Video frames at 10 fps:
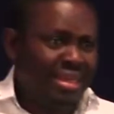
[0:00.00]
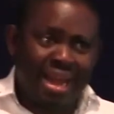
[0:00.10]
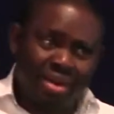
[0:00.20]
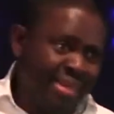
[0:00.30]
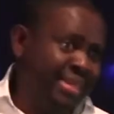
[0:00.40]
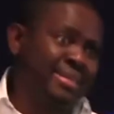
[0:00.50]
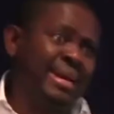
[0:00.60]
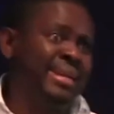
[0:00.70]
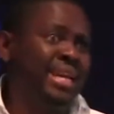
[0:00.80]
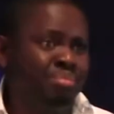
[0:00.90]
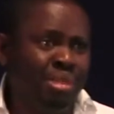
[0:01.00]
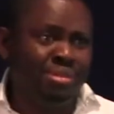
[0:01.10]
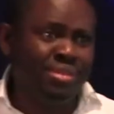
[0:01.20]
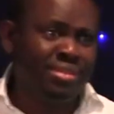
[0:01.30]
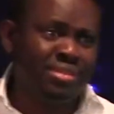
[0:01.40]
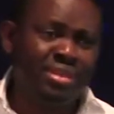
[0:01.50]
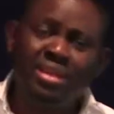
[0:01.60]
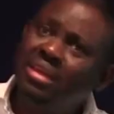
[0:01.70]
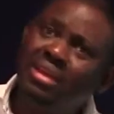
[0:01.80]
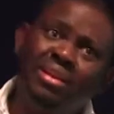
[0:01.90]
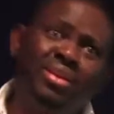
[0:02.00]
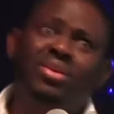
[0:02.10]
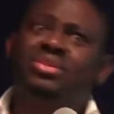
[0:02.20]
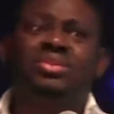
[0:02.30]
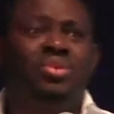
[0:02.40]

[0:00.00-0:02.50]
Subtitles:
are already crying like babies. Lord,